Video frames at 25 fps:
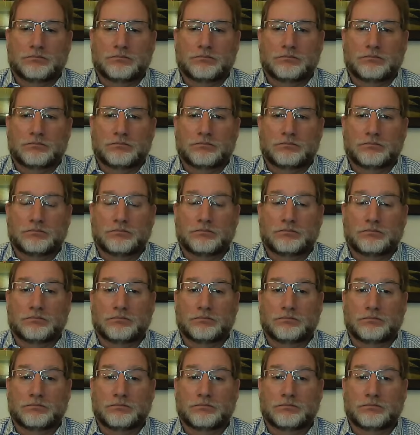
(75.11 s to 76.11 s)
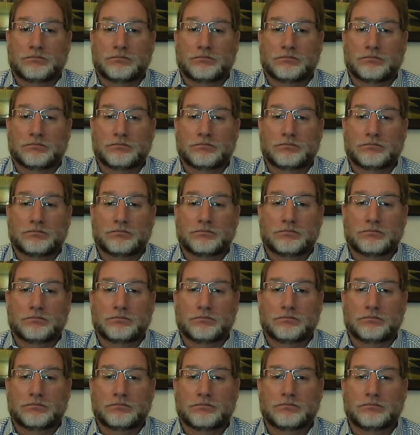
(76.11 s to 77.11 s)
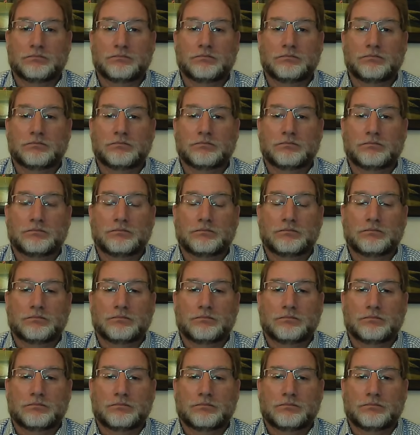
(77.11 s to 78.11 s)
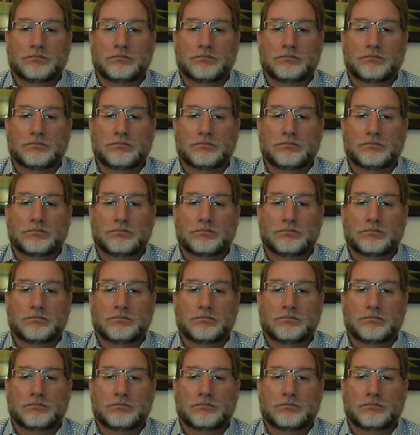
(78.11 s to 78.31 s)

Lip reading: (silent)